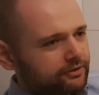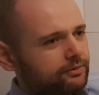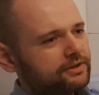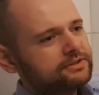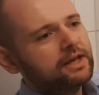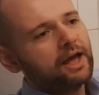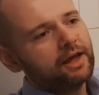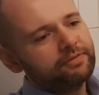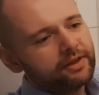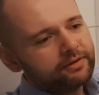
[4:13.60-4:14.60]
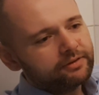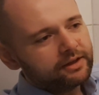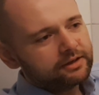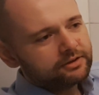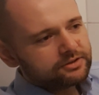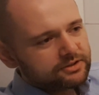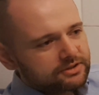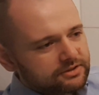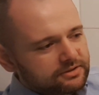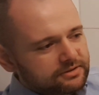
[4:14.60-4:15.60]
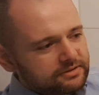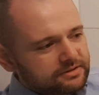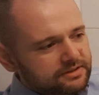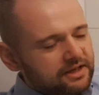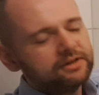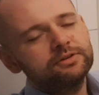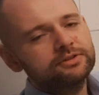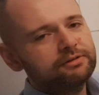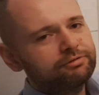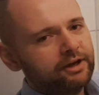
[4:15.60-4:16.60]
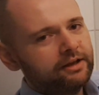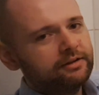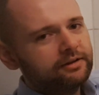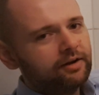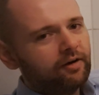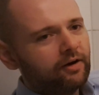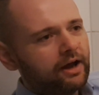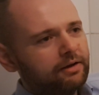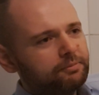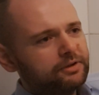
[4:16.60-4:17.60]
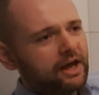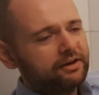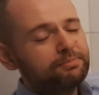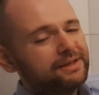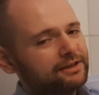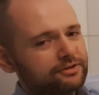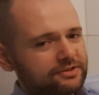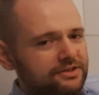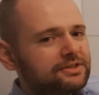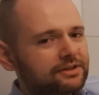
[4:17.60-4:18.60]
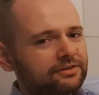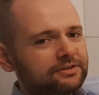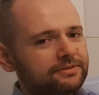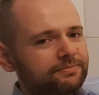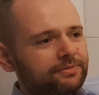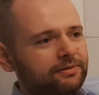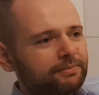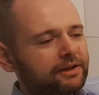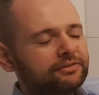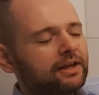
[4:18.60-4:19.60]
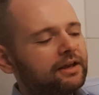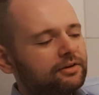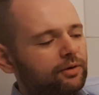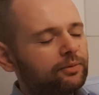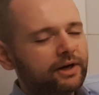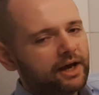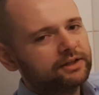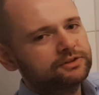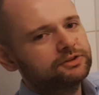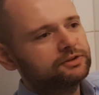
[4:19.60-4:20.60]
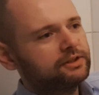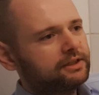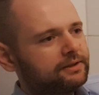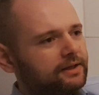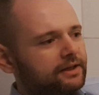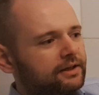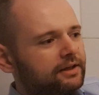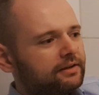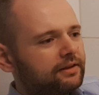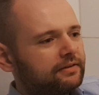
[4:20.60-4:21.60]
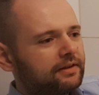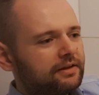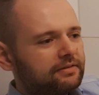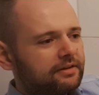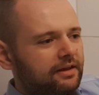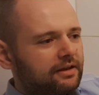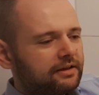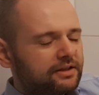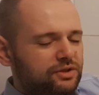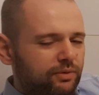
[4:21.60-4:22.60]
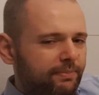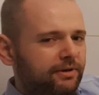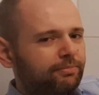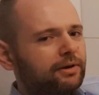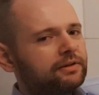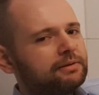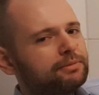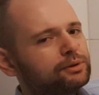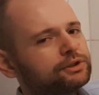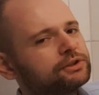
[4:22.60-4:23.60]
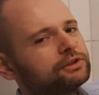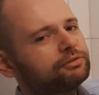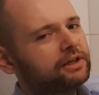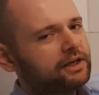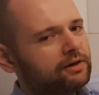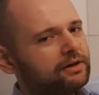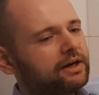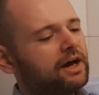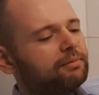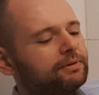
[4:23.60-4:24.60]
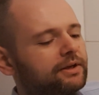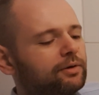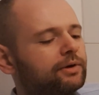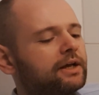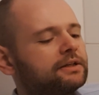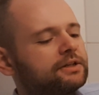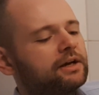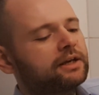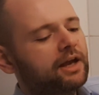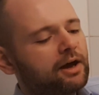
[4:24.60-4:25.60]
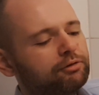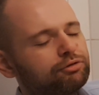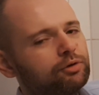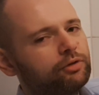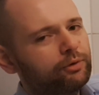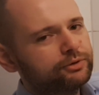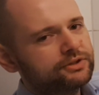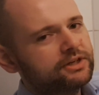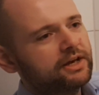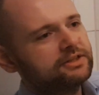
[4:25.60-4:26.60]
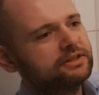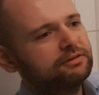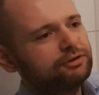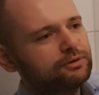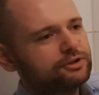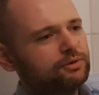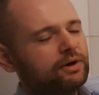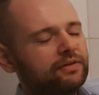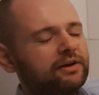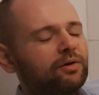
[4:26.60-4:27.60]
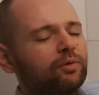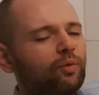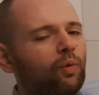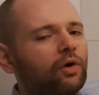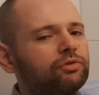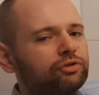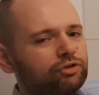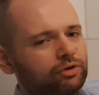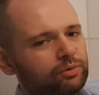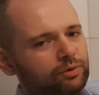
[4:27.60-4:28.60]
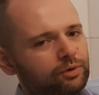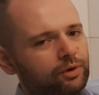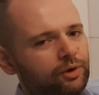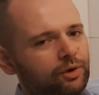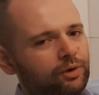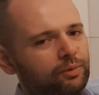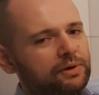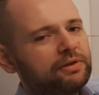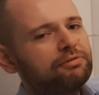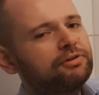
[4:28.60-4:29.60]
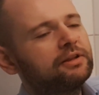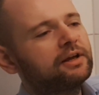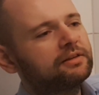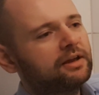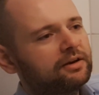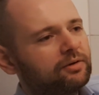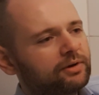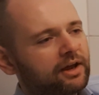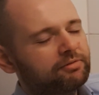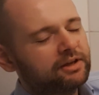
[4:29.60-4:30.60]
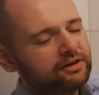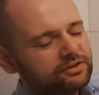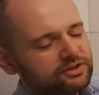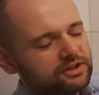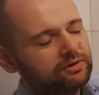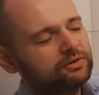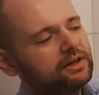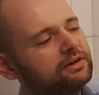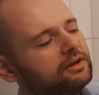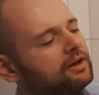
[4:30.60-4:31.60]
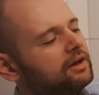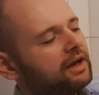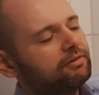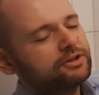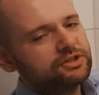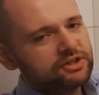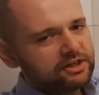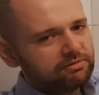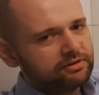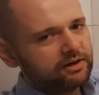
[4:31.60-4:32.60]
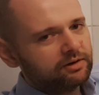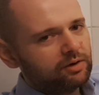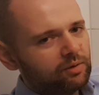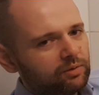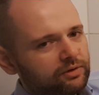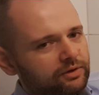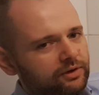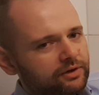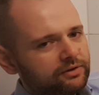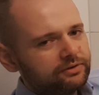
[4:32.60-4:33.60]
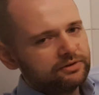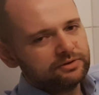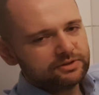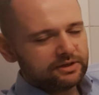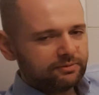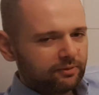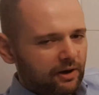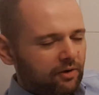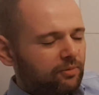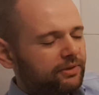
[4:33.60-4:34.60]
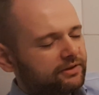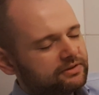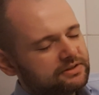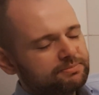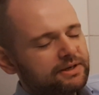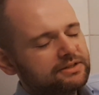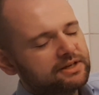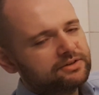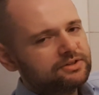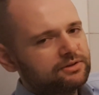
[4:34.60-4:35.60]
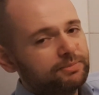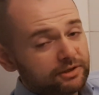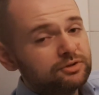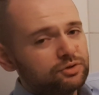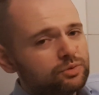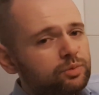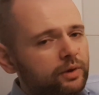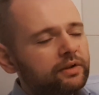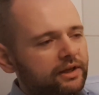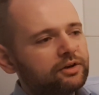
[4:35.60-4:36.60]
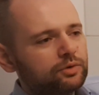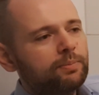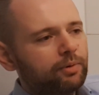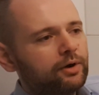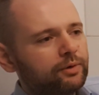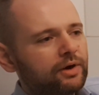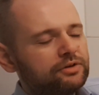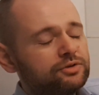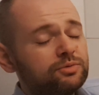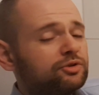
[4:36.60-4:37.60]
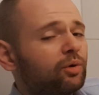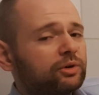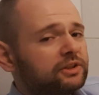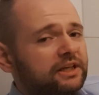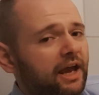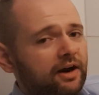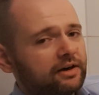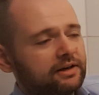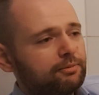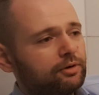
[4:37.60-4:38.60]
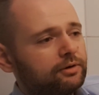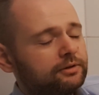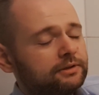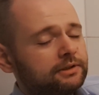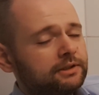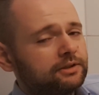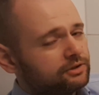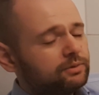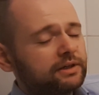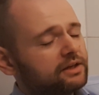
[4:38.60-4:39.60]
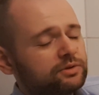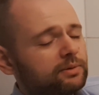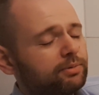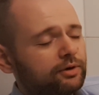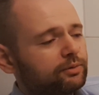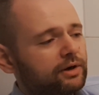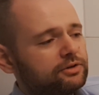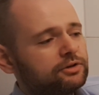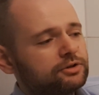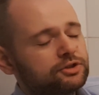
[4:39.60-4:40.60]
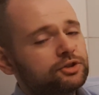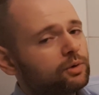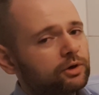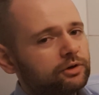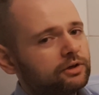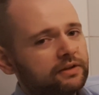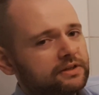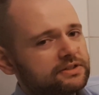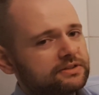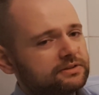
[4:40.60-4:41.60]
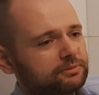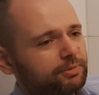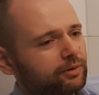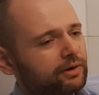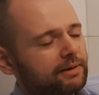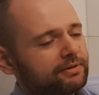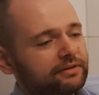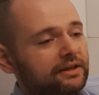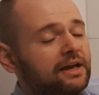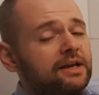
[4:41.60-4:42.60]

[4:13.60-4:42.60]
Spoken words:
this, and then they continuously fail at being consistent, because they don't actually, they get swept up by the emotions of the here and now, but they don't actually account for those days in the future where they don't want to, where they feel like they don't have the energy, or they have achieved their goal. Do you see? I hope that this makes sense to you, because you will get to a point where you don't care anymore. You will get to a point where you're so good at this programming thing